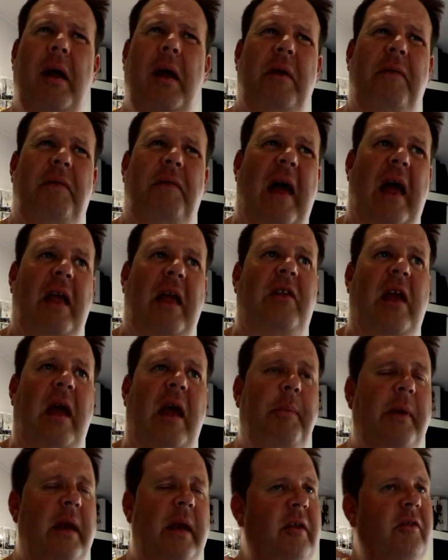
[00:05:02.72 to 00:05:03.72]
if that's
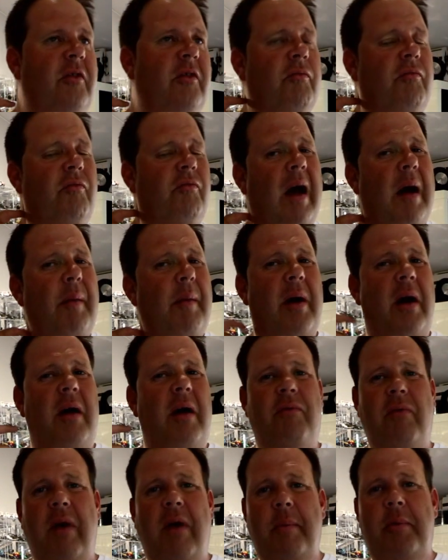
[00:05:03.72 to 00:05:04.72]
happening to rubber,
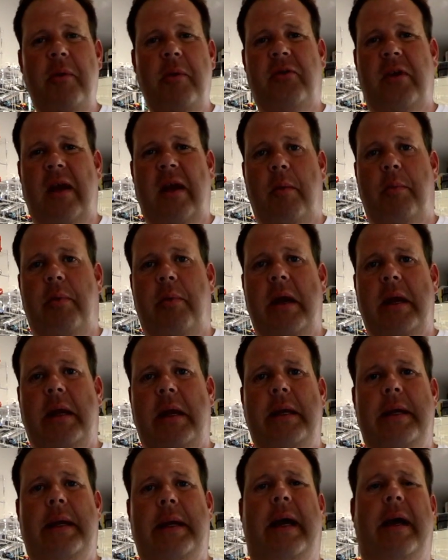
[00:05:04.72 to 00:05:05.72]
if rubber's now
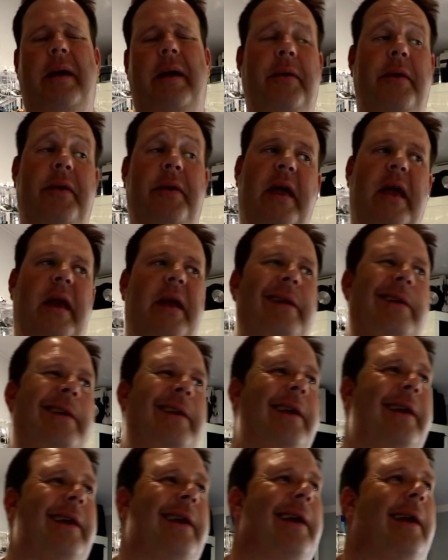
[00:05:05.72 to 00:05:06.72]
breaking down, then
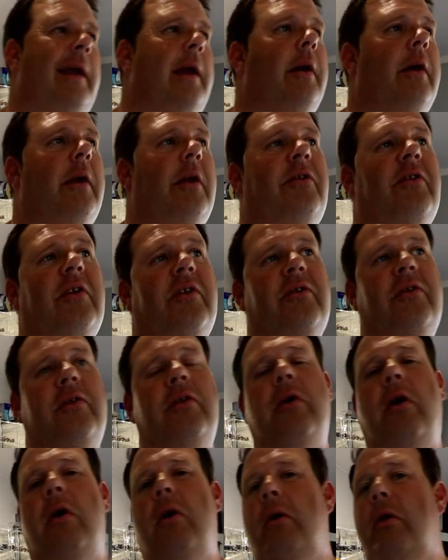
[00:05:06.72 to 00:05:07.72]
yeah, guys, that's
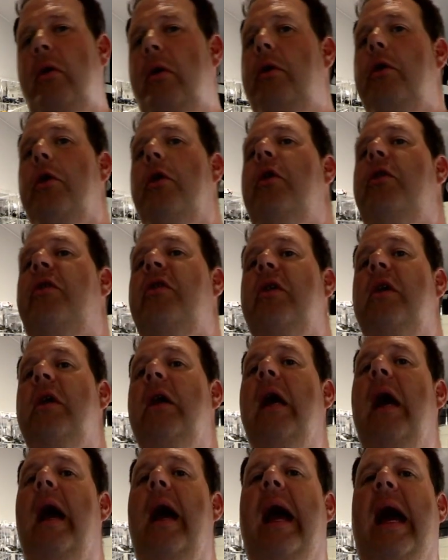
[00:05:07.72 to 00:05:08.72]
not good
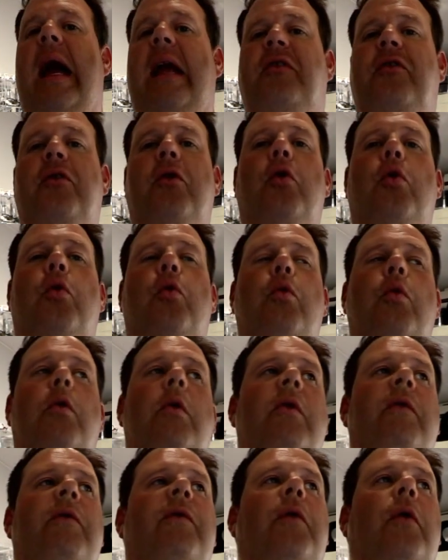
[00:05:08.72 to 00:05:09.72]
at all
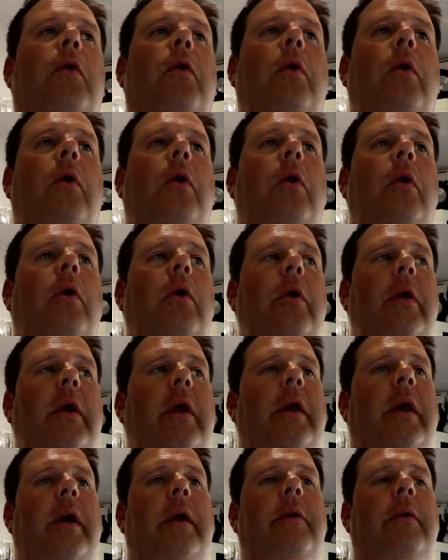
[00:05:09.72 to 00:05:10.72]
for,
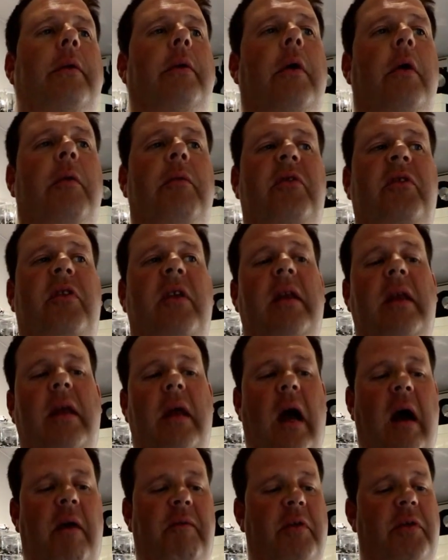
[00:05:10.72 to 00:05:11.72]
you know, obviously the
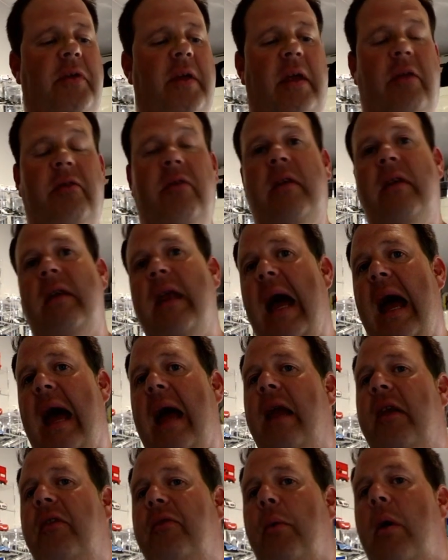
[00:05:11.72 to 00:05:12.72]
other things. And
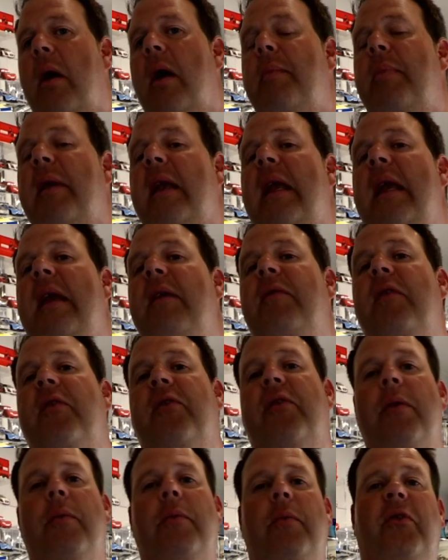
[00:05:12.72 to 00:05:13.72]
that is what I believe is
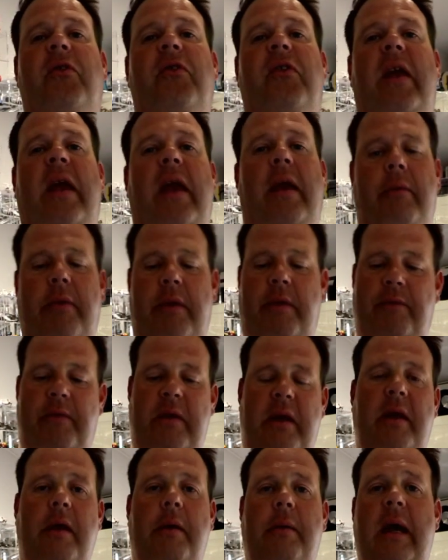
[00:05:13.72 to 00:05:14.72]
that we're seeing with the
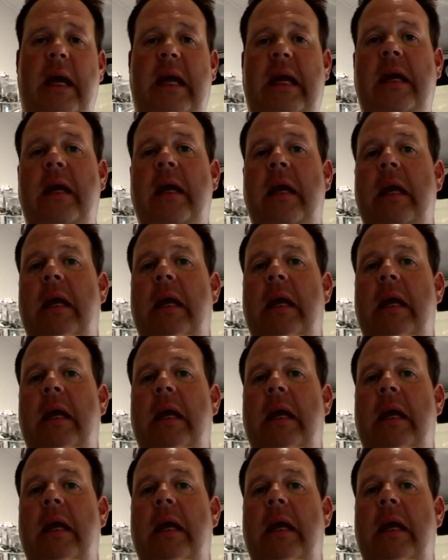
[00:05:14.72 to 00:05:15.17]
Video 8.